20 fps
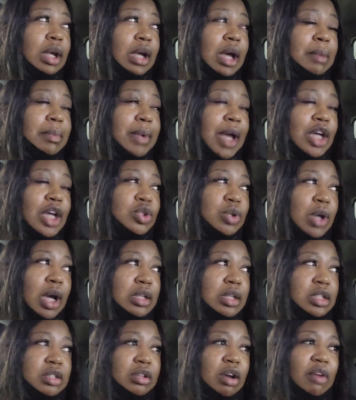Like, I'm not
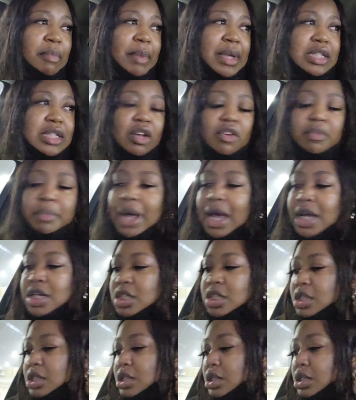trying to starve myself, but I